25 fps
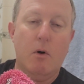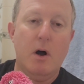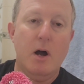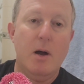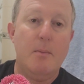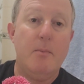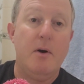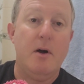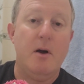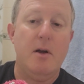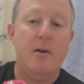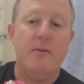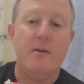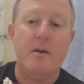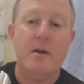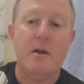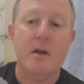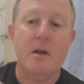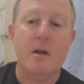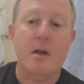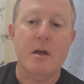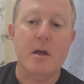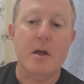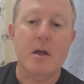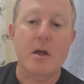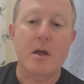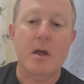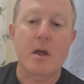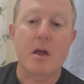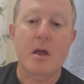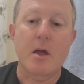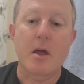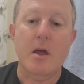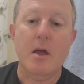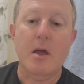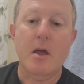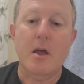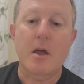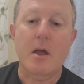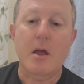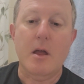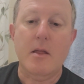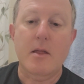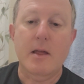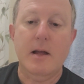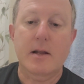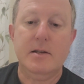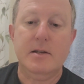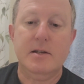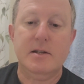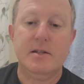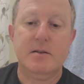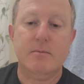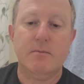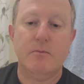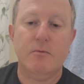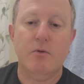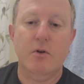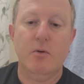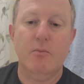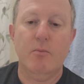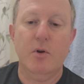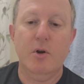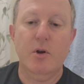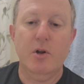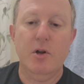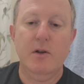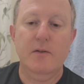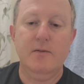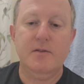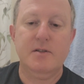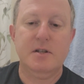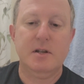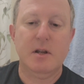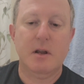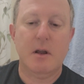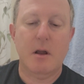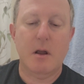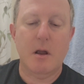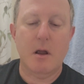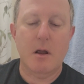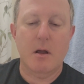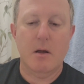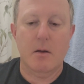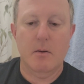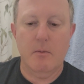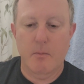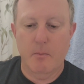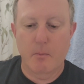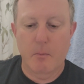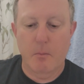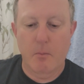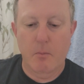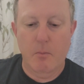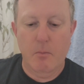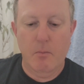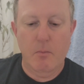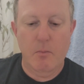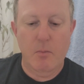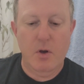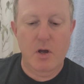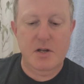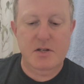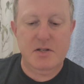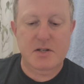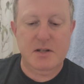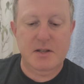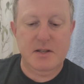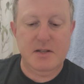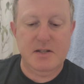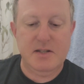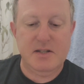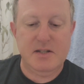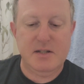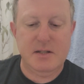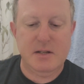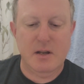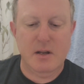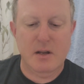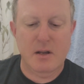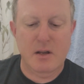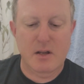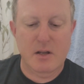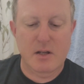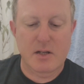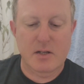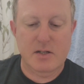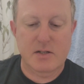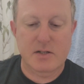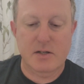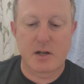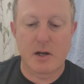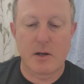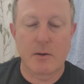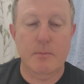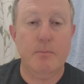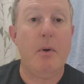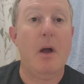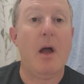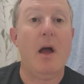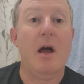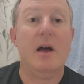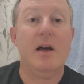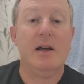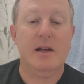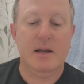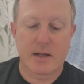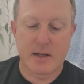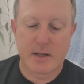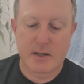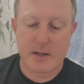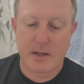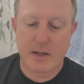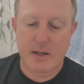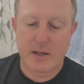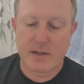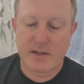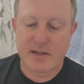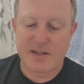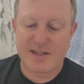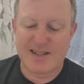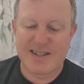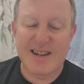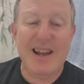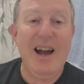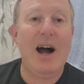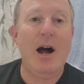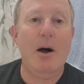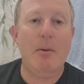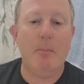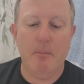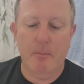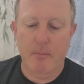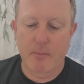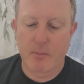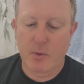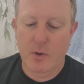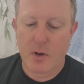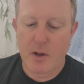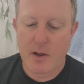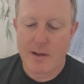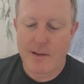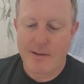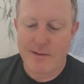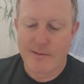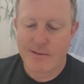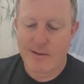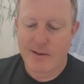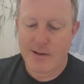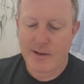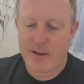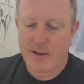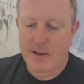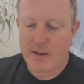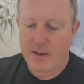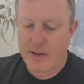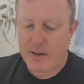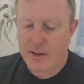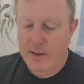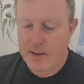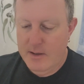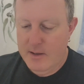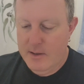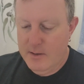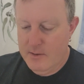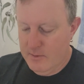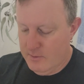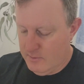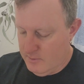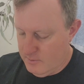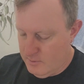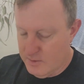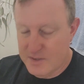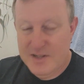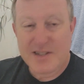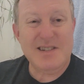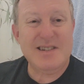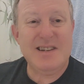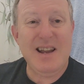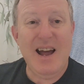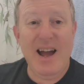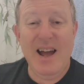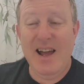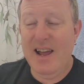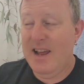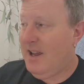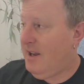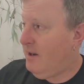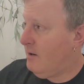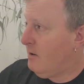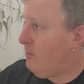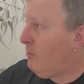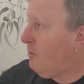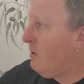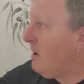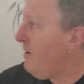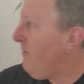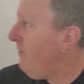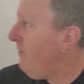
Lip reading: over. That just removes most of the soap scum or stain or whatever